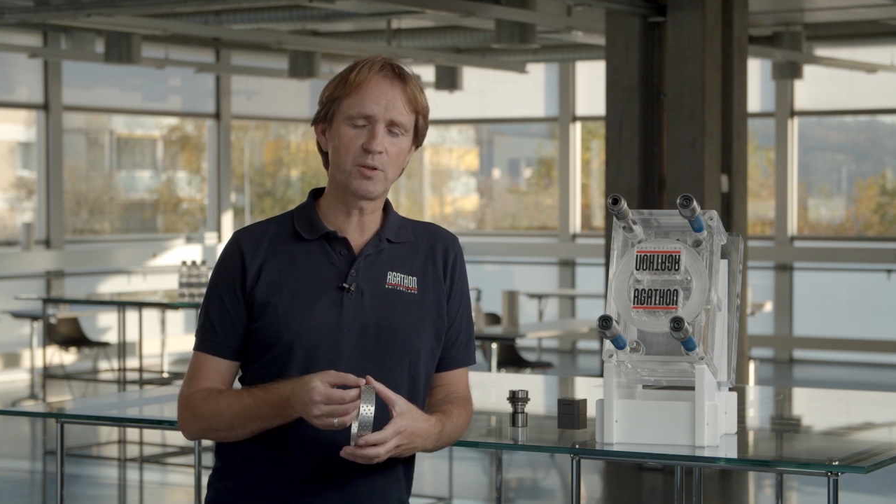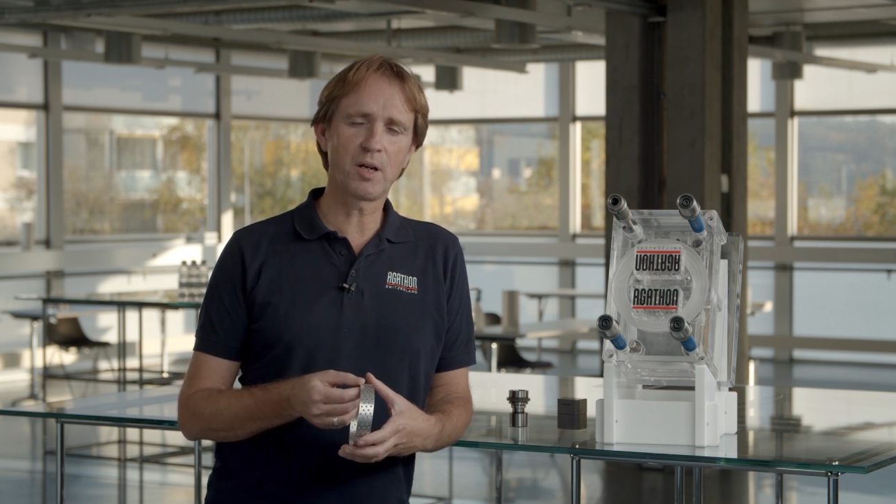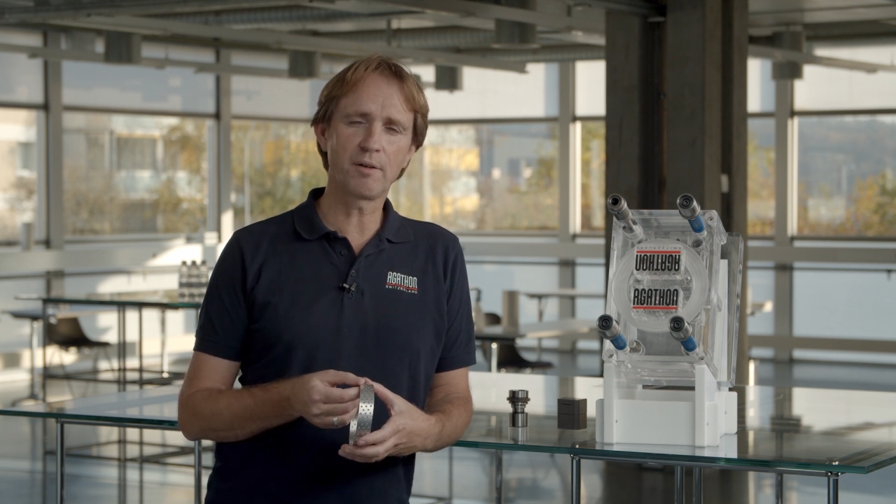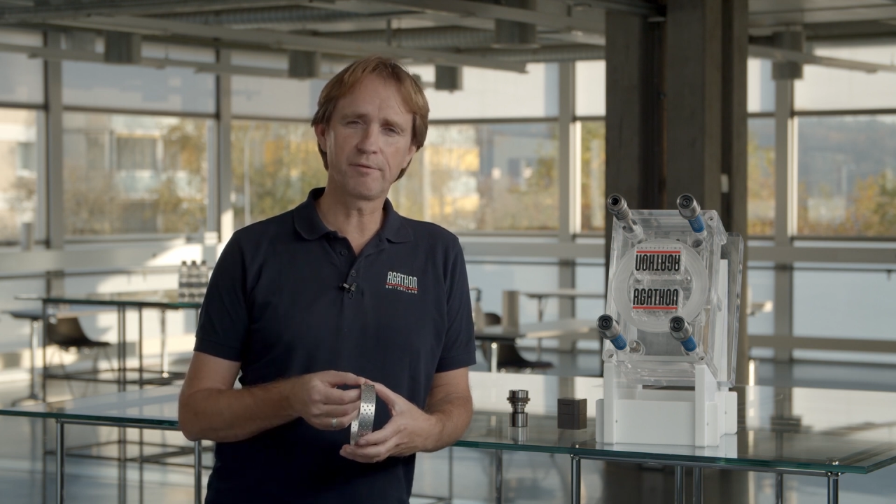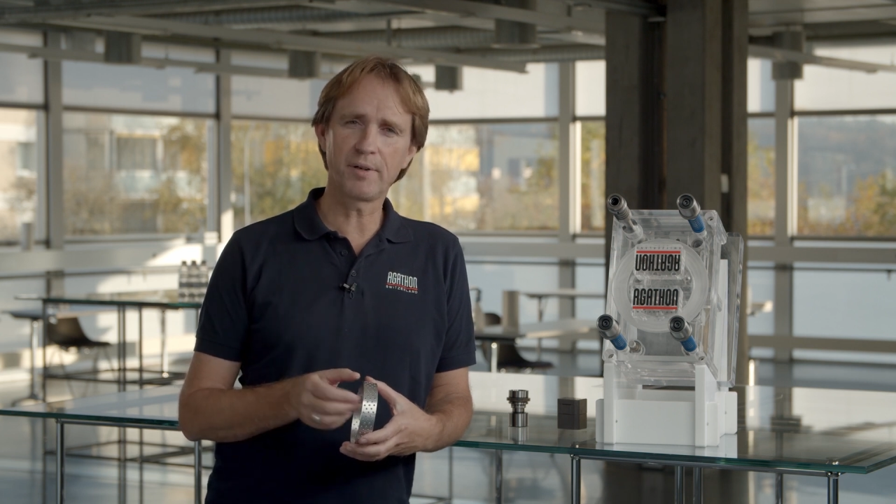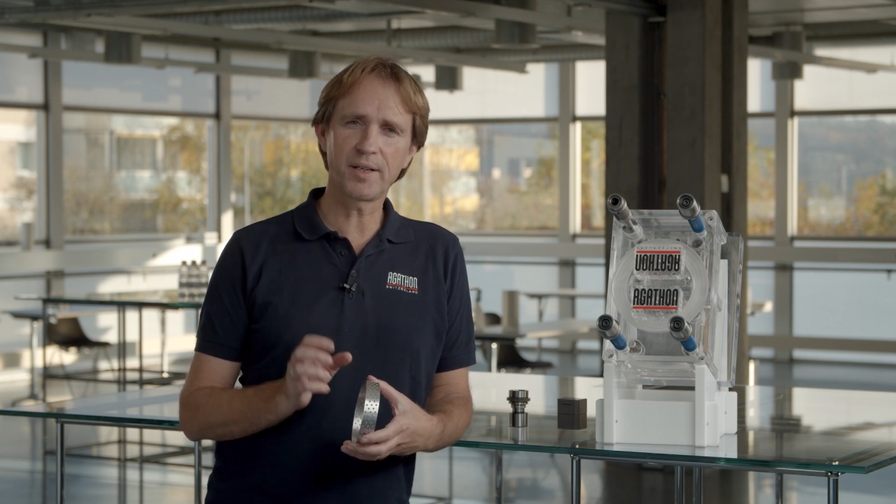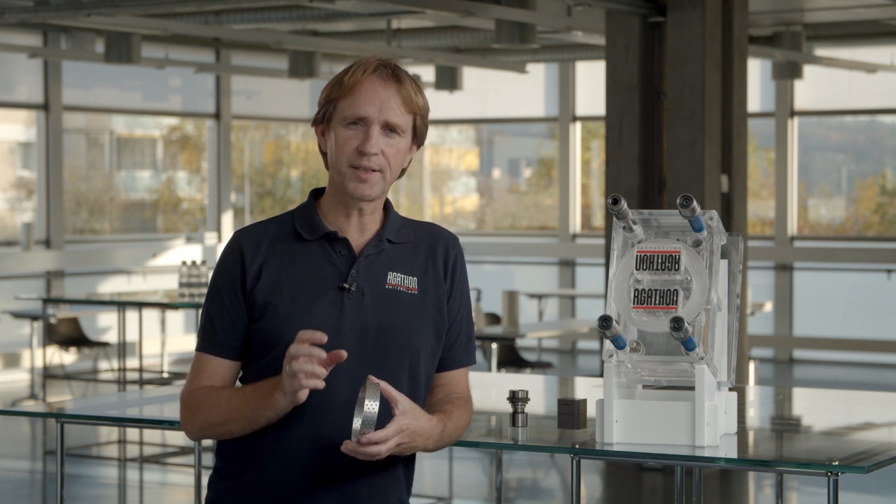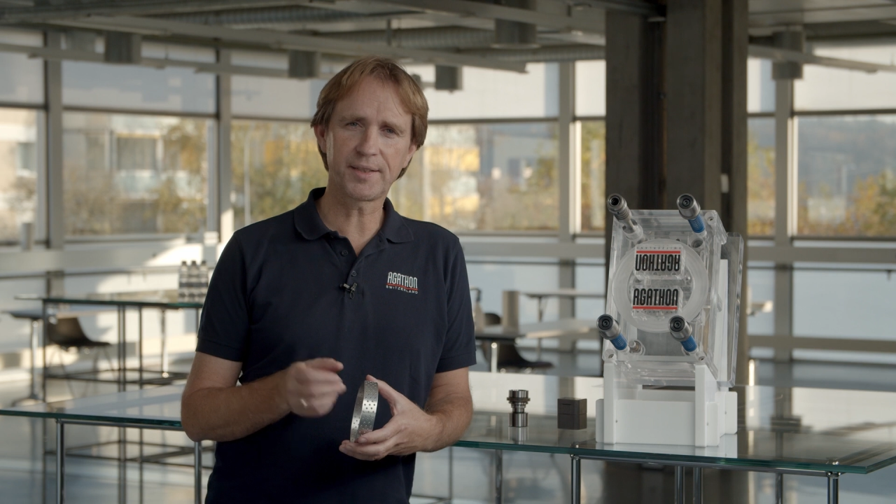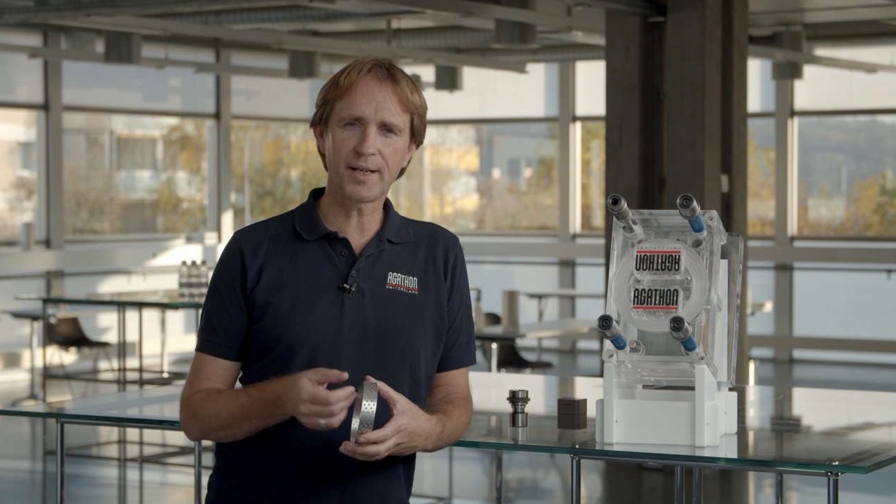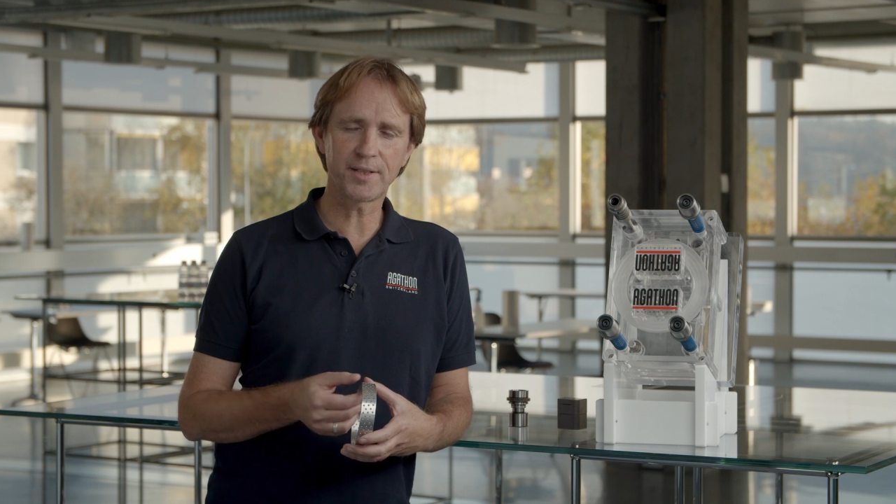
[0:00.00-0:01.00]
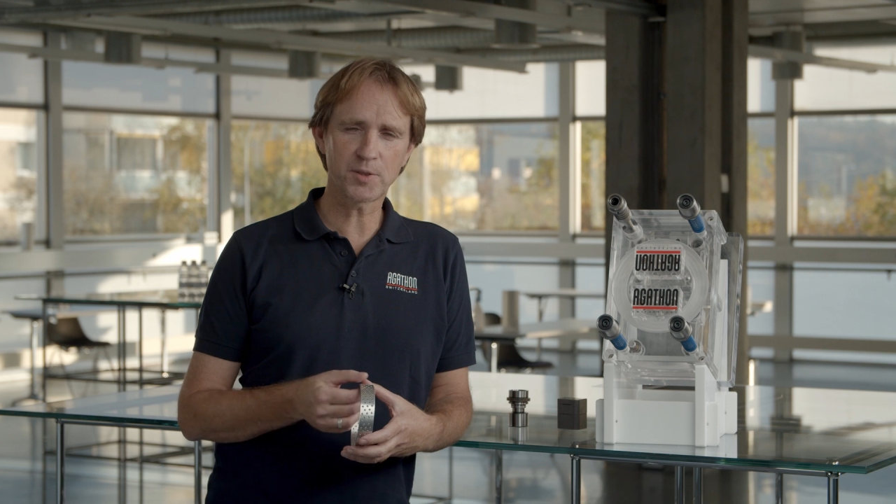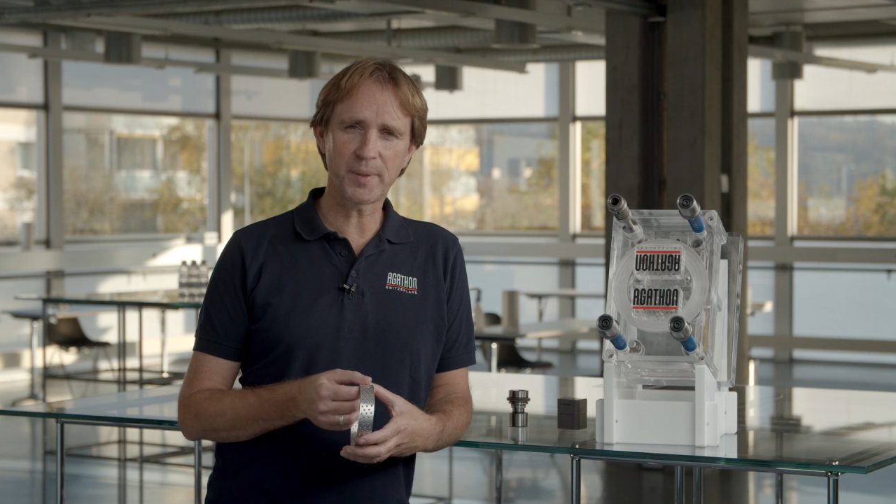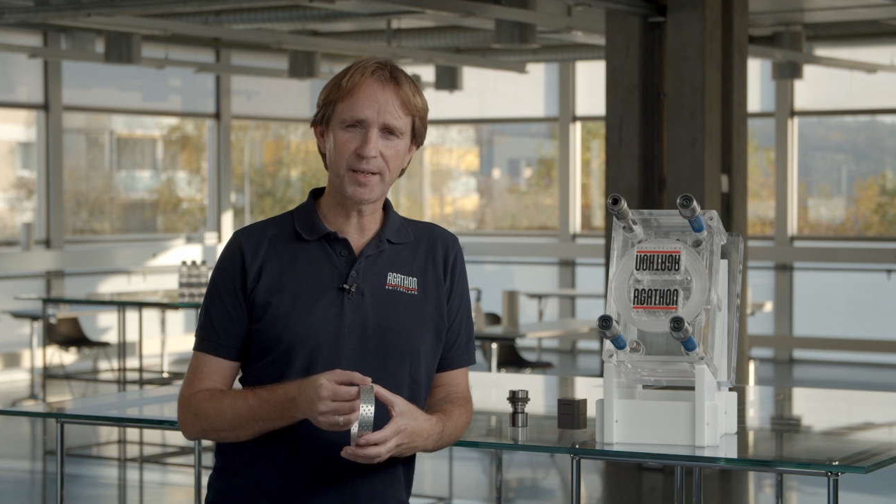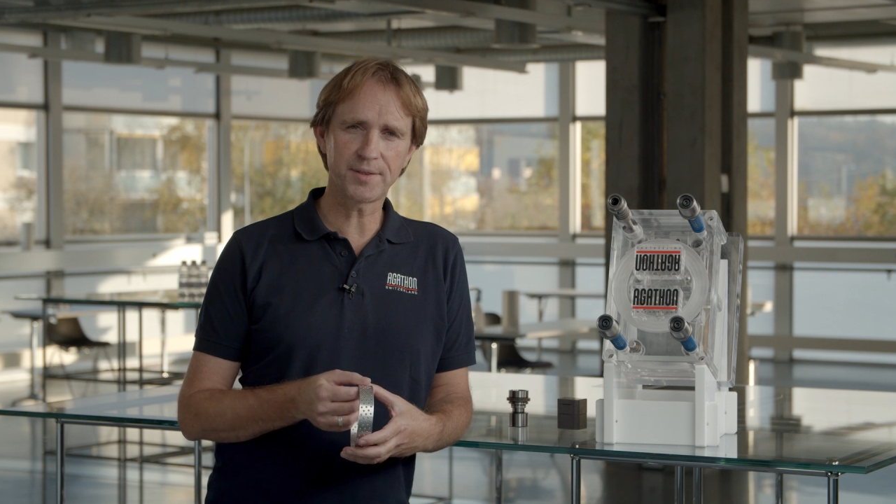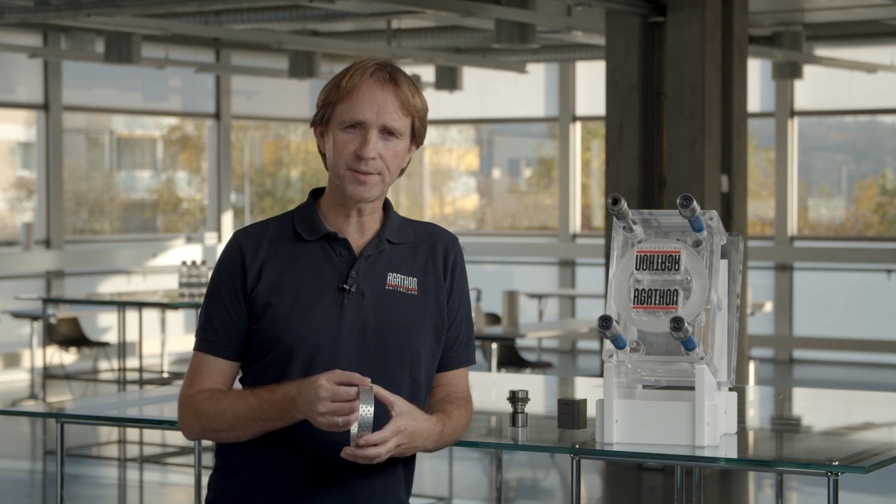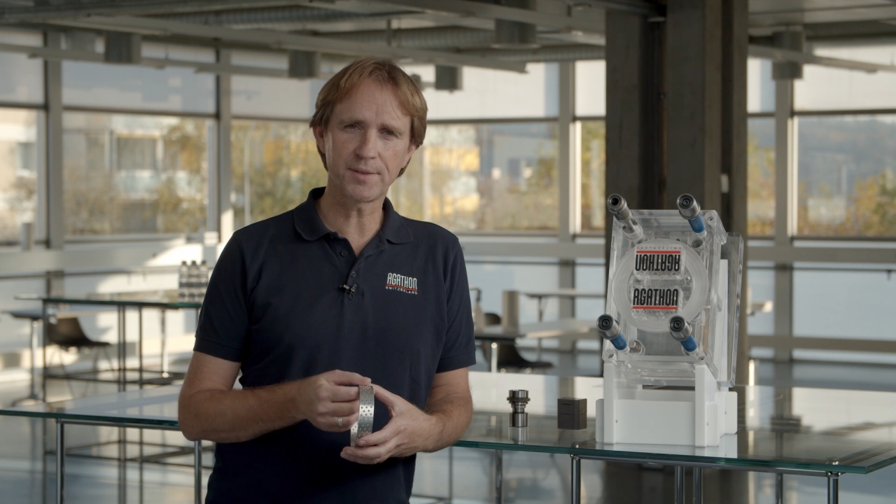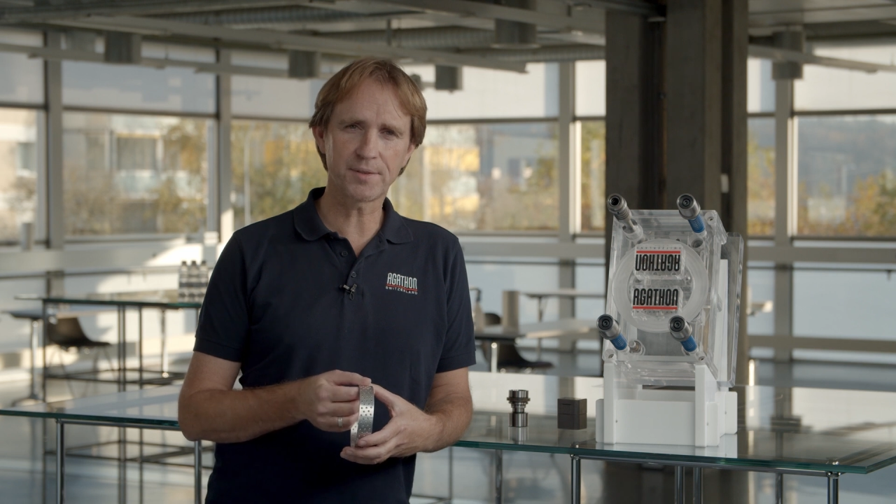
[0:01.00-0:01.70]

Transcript: you have very tight spaces,